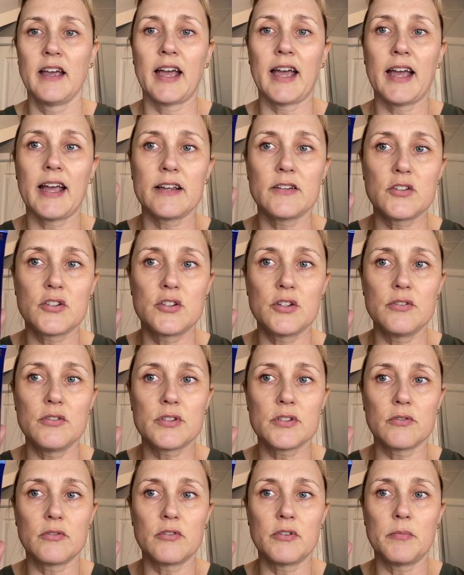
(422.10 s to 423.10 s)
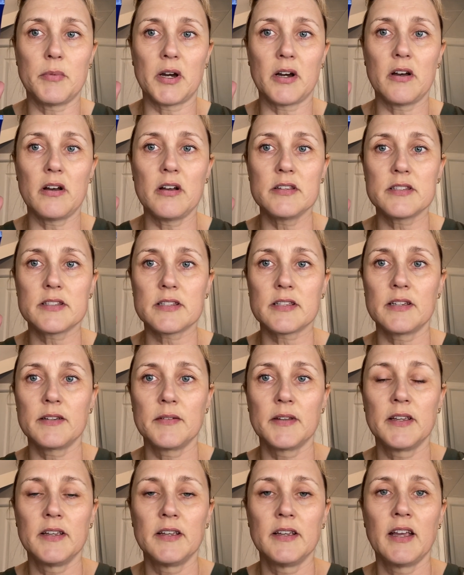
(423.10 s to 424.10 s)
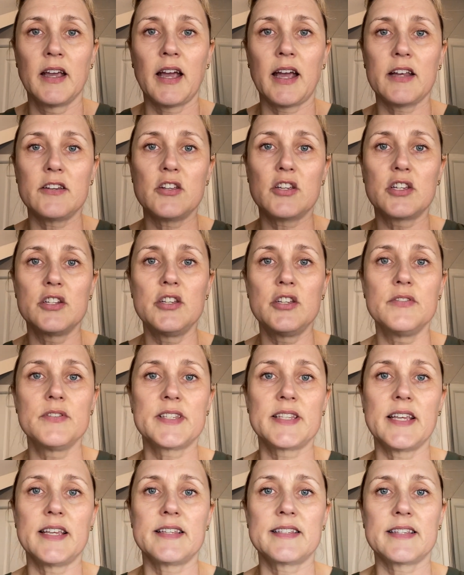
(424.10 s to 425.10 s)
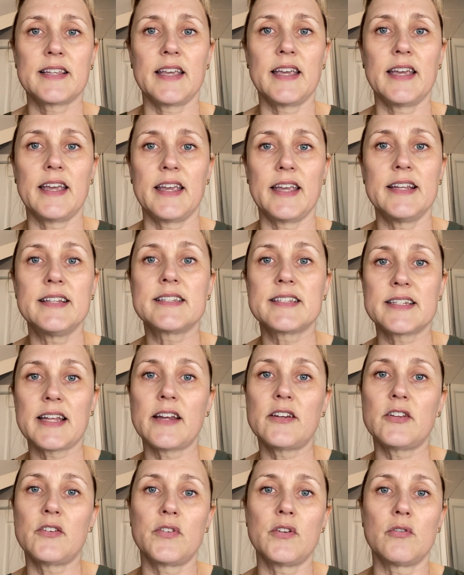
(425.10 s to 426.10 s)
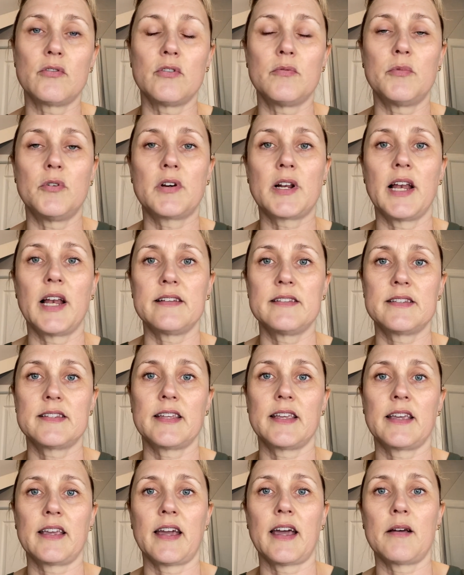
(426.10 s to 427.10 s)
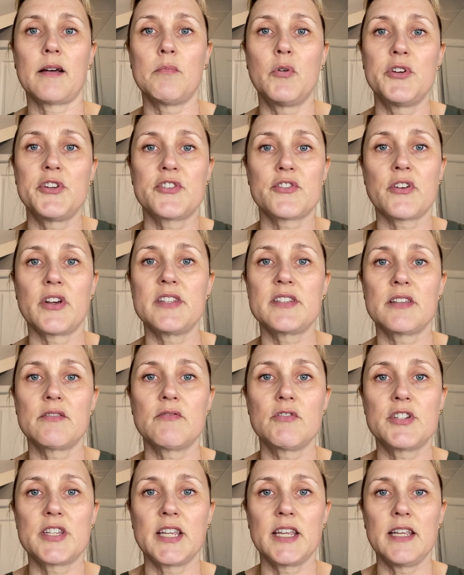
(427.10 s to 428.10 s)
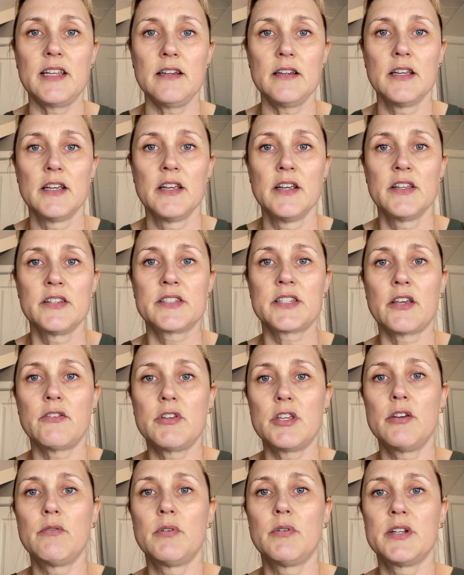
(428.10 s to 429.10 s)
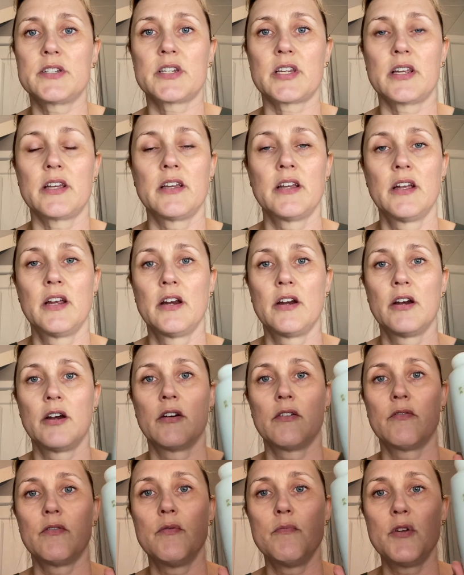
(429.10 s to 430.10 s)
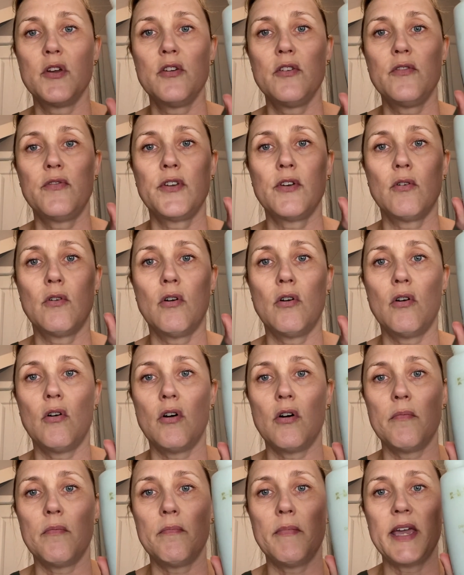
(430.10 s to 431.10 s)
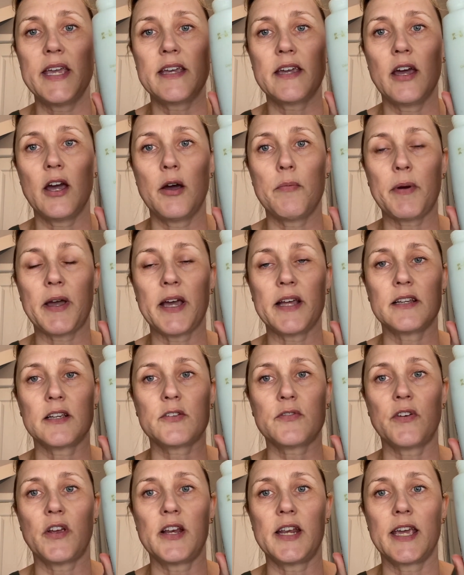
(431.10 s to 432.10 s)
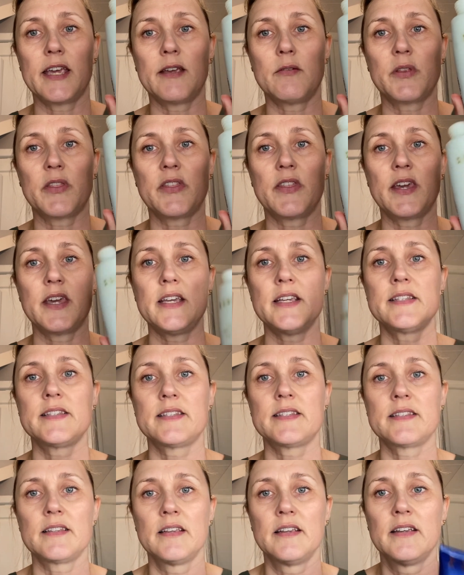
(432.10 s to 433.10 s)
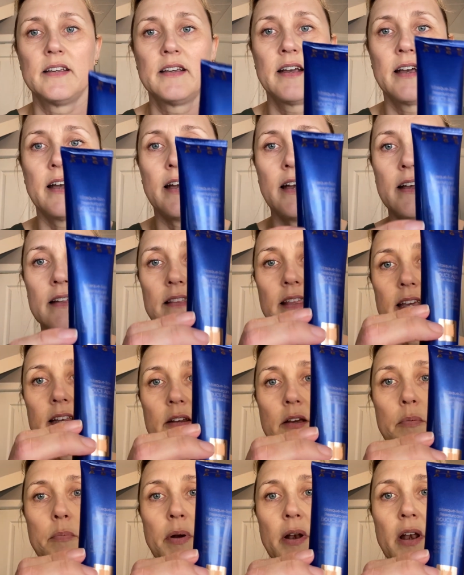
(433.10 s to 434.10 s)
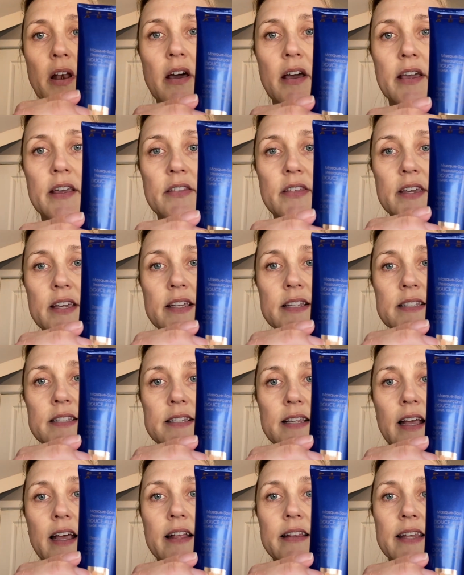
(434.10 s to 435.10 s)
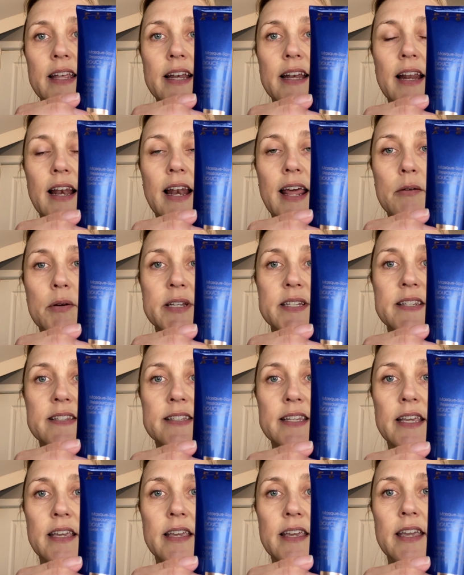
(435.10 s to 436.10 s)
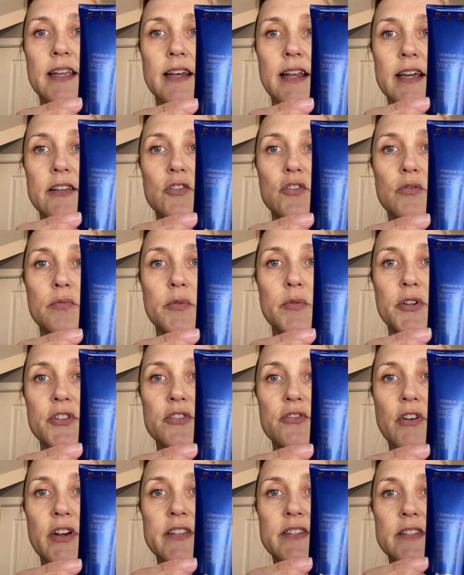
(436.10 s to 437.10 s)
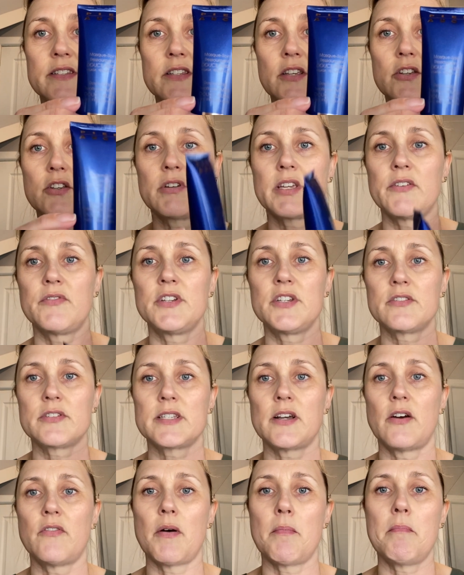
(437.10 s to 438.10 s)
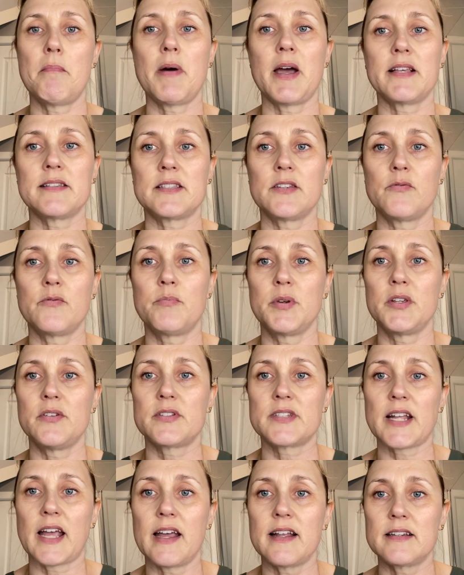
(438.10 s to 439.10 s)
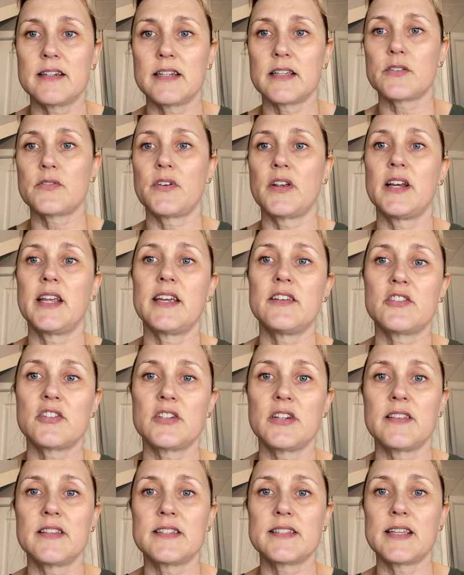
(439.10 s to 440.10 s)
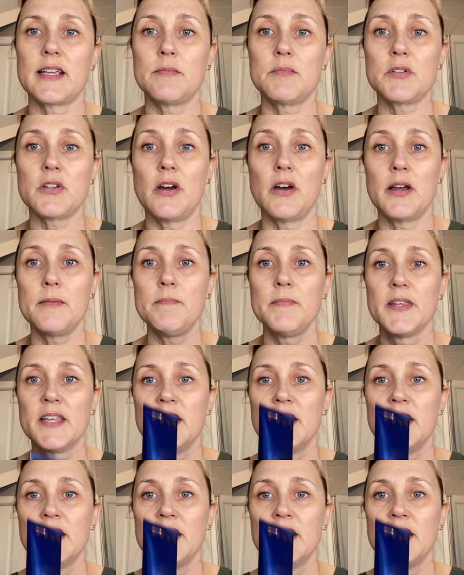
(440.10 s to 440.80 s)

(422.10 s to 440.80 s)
and Dusora mask. And you can use this instead of your normal cleansing and moisturising routine. So you would remove your makeup and exfoliate with this and then apply this and then allow it to sink in as your moisturizer. So you're giving yourself a massive boost and exfoliation at the same time.